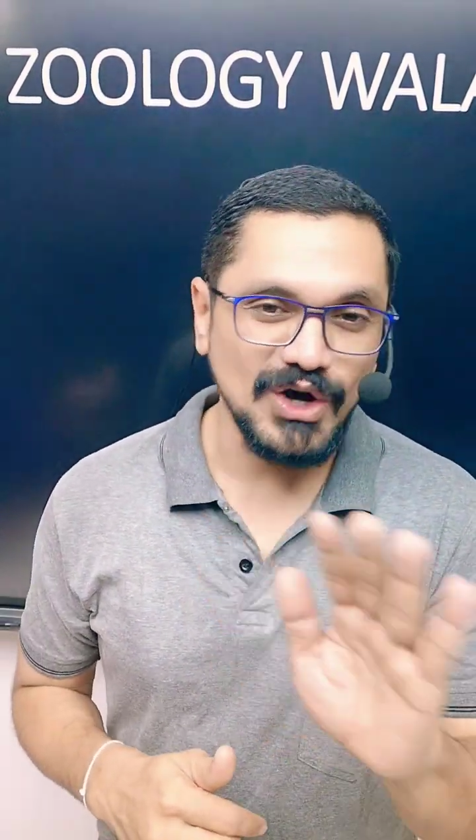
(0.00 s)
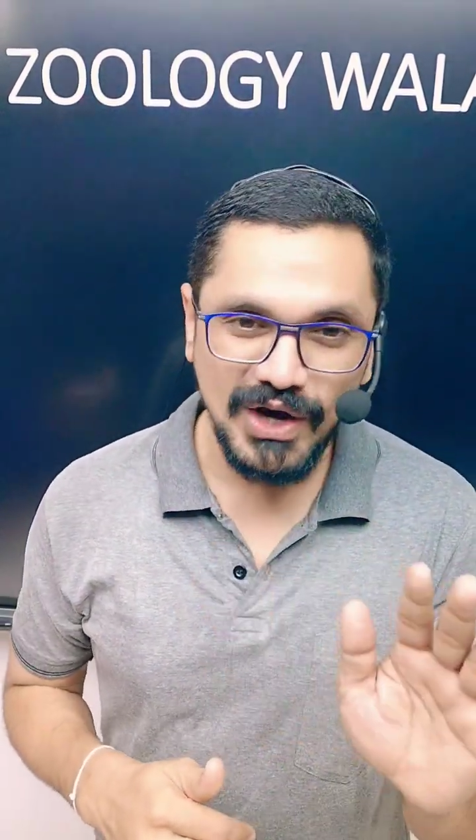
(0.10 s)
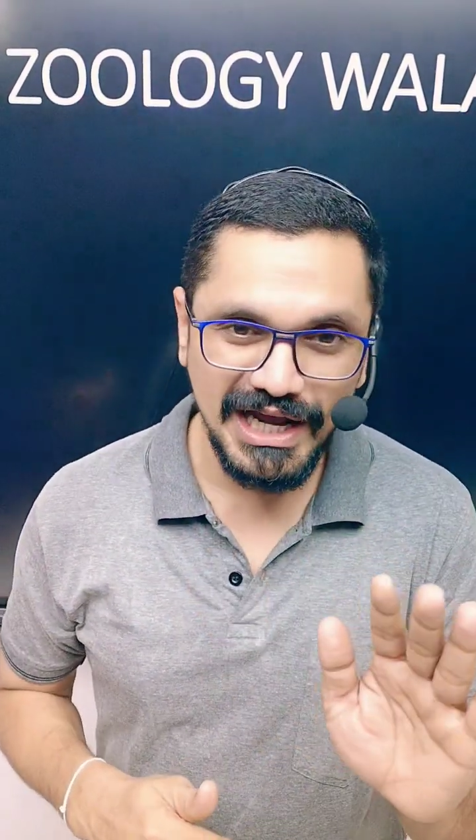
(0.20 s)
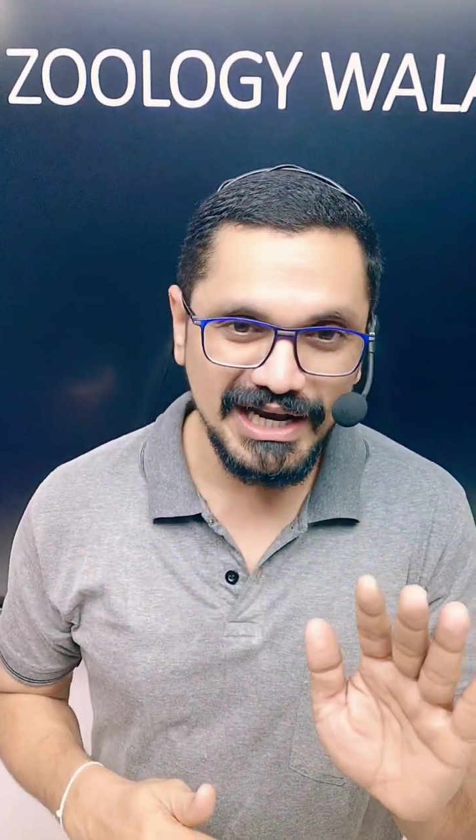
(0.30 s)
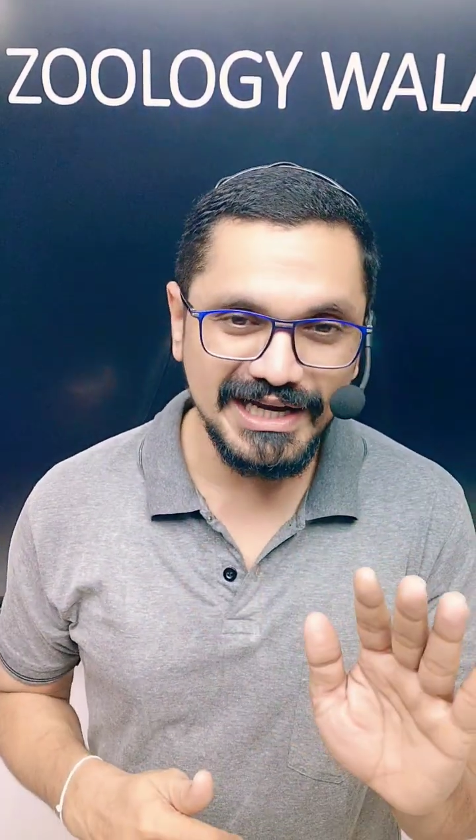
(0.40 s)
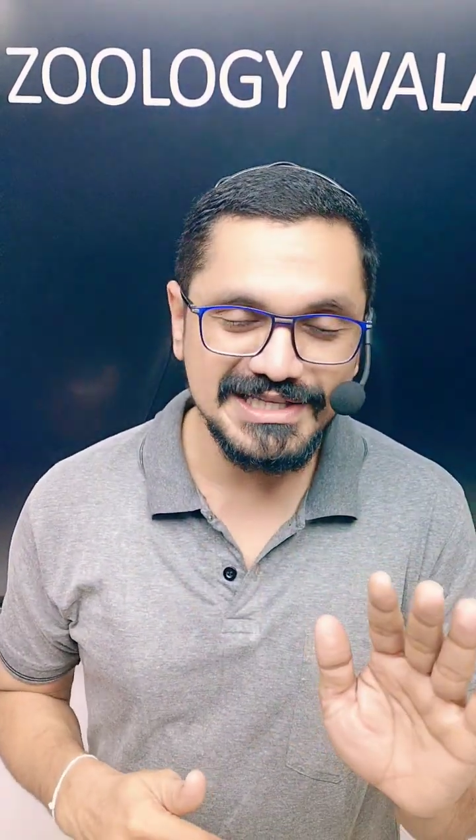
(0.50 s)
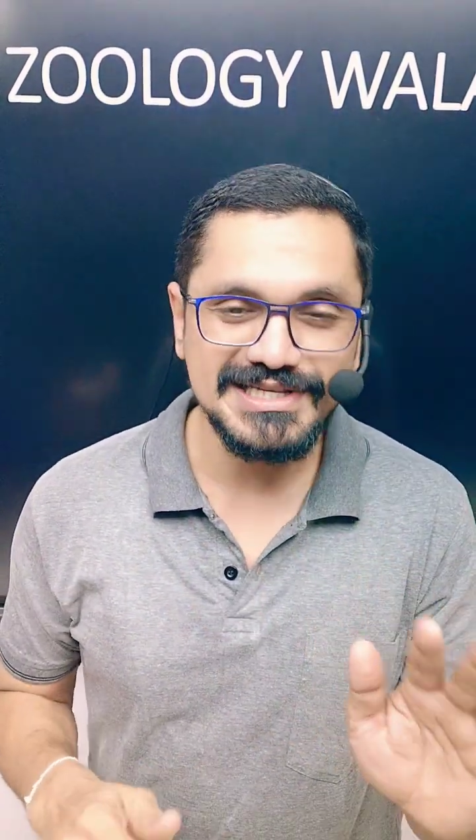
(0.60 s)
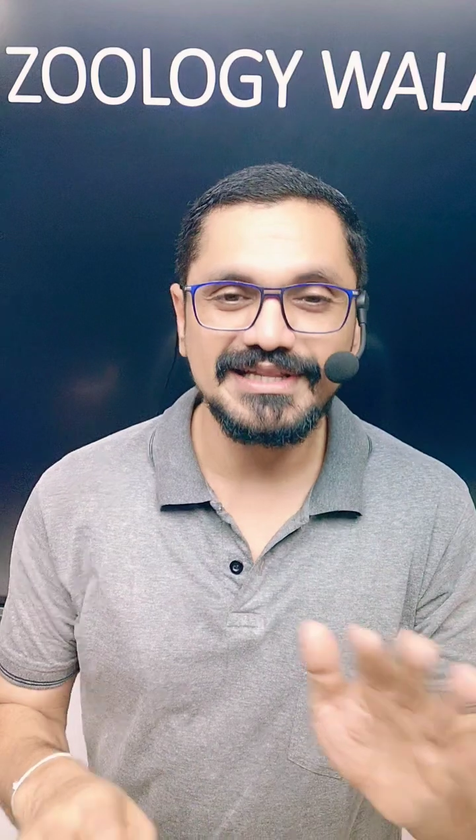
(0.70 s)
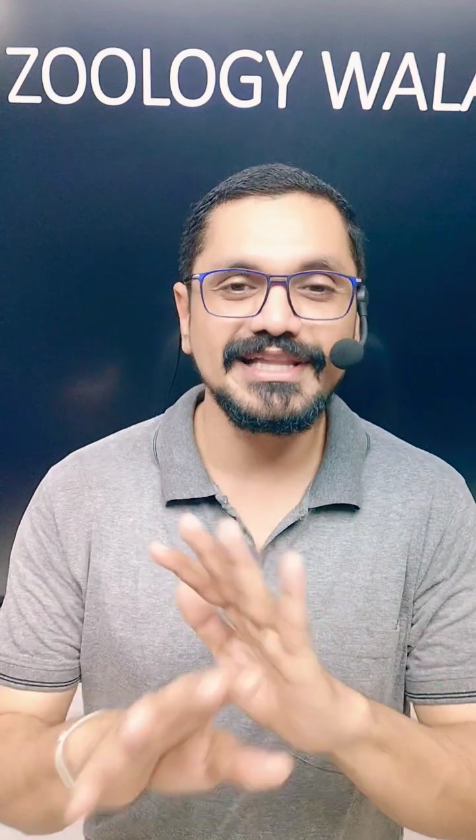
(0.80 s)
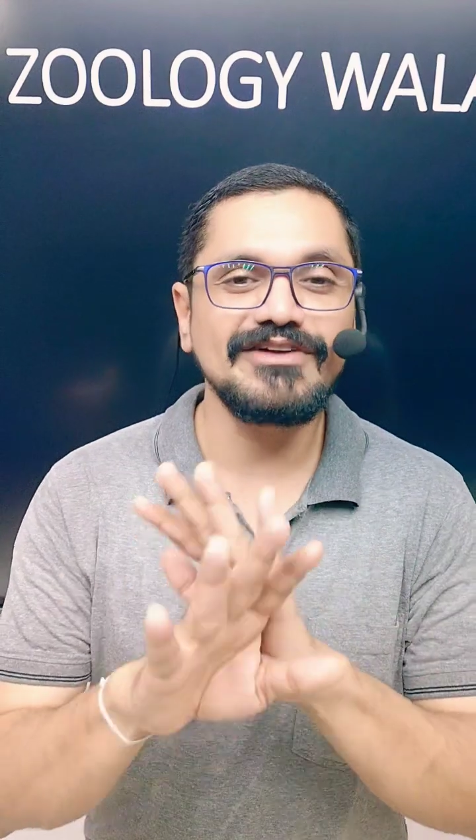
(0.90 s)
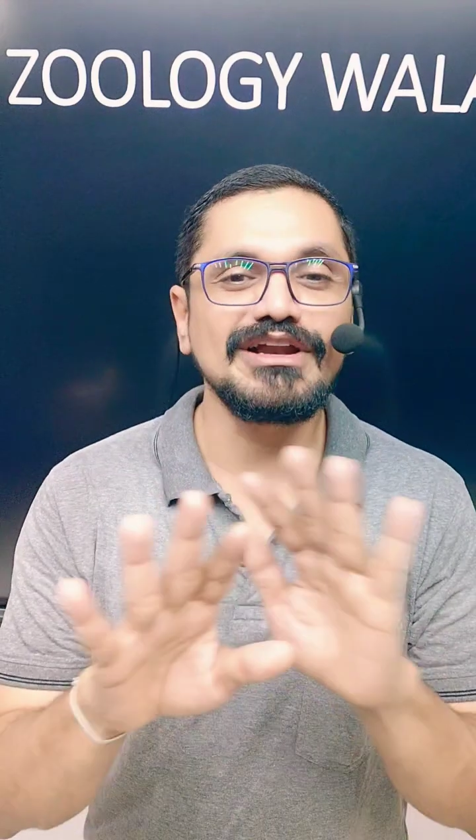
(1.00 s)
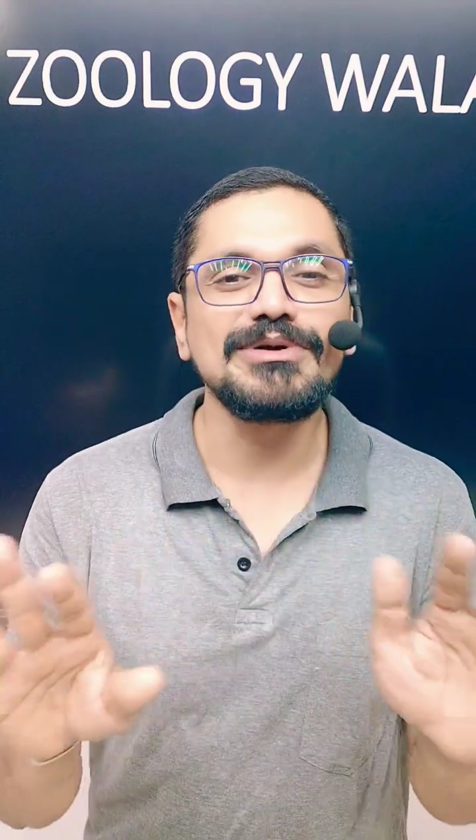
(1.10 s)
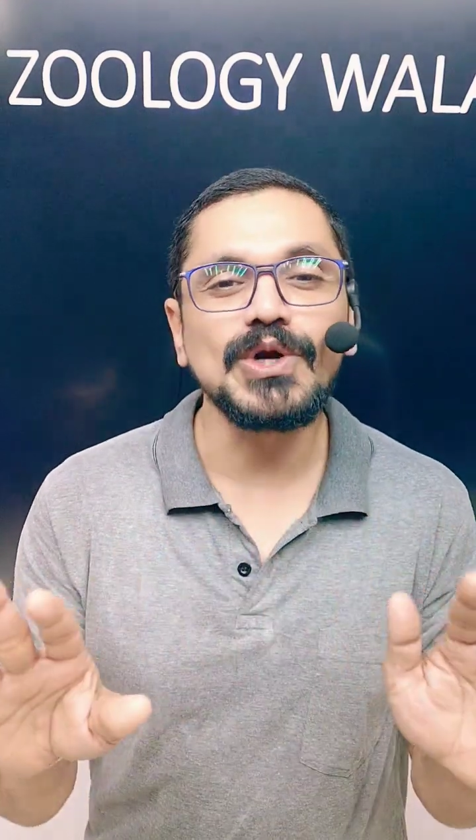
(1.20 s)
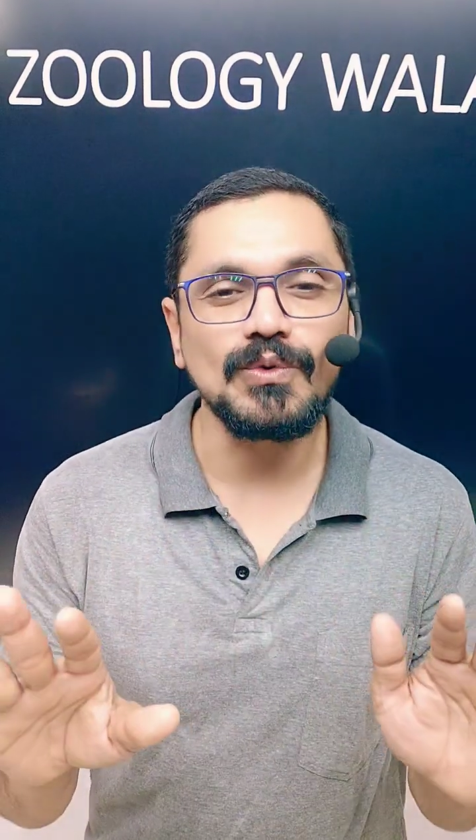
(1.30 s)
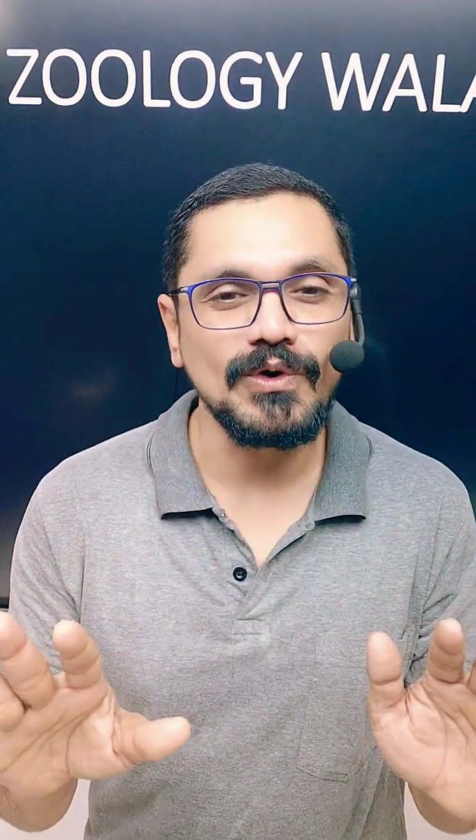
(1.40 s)
no LH, there
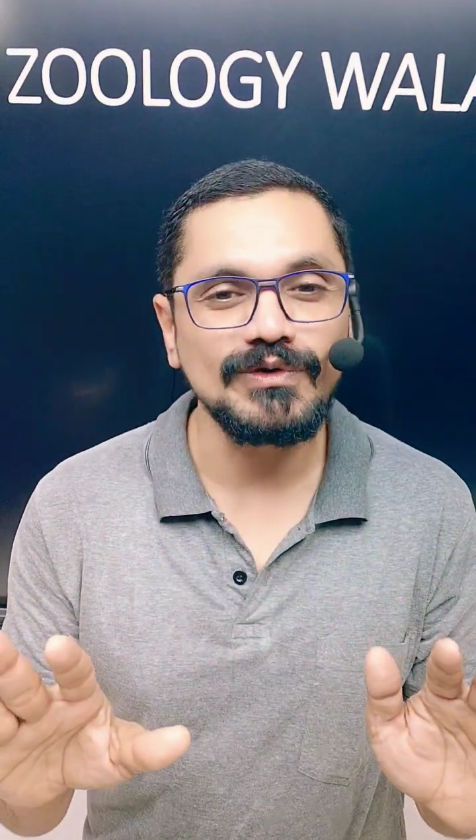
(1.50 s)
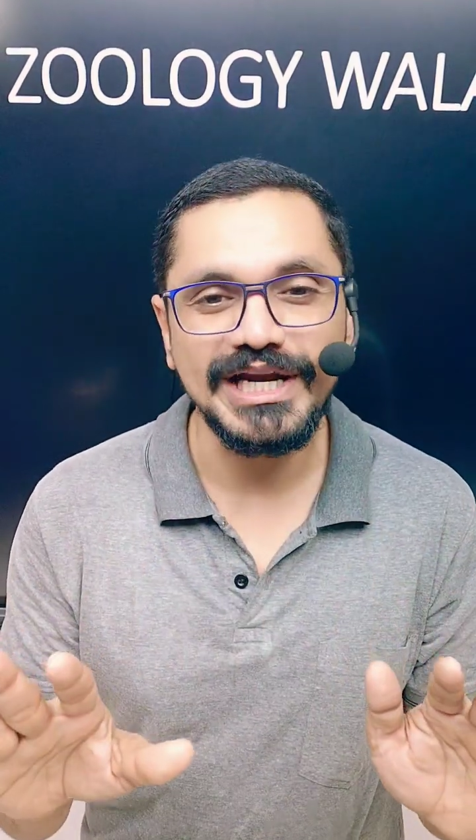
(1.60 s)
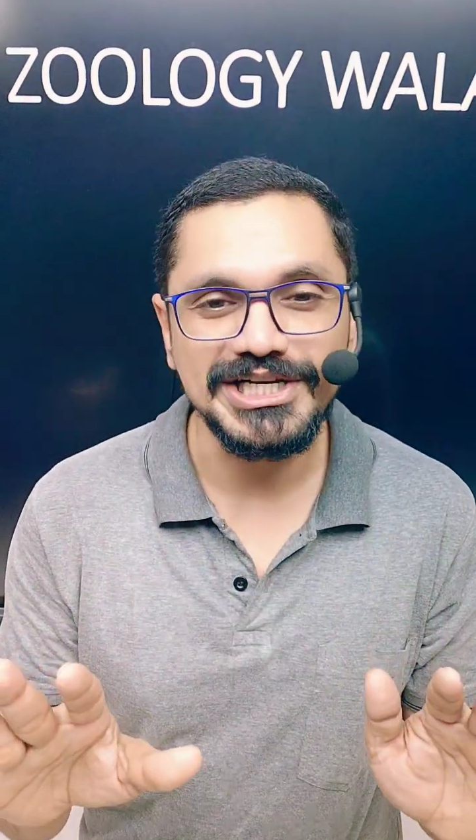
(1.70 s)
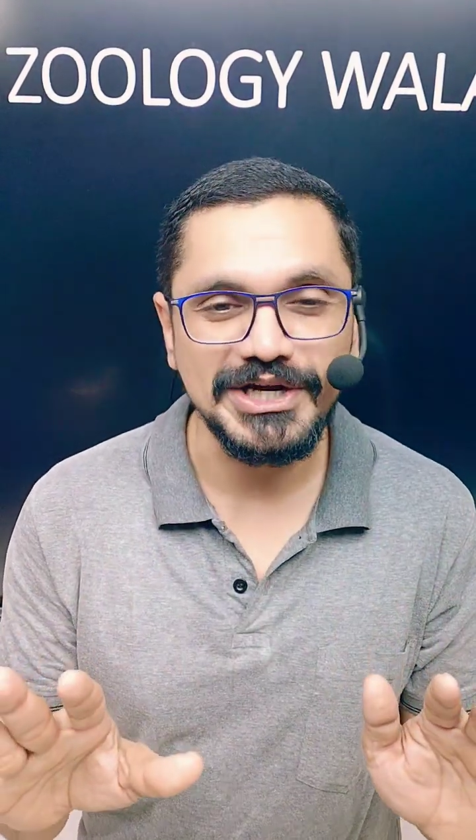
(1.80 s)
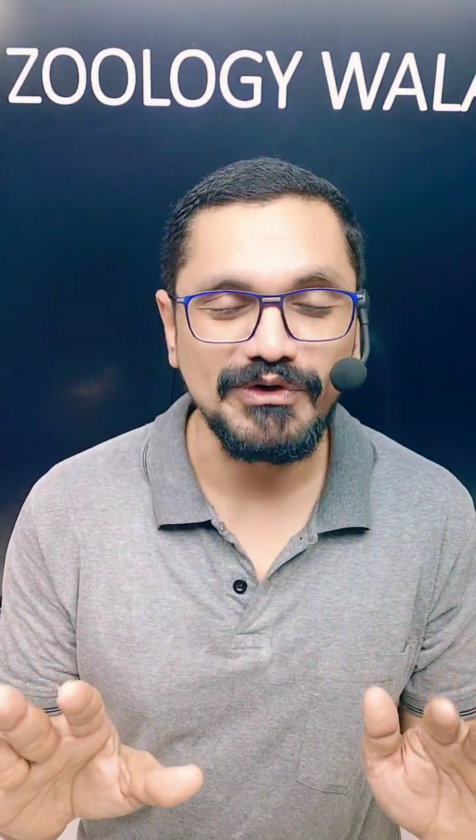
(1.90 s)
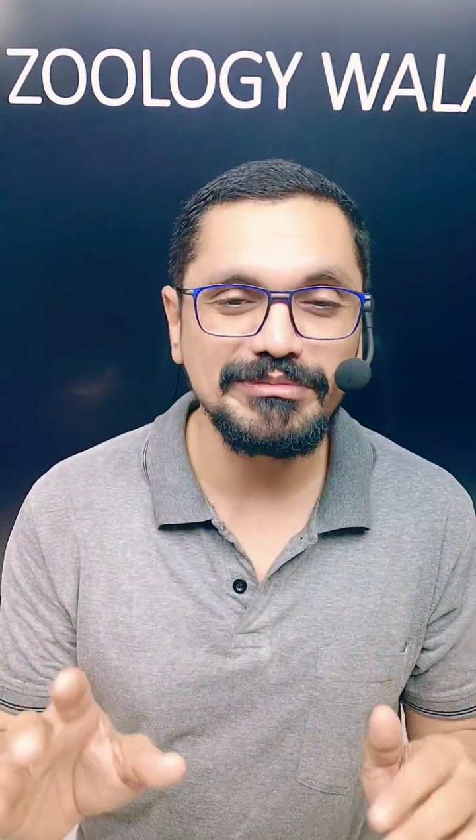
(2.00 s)
will be no ovulation.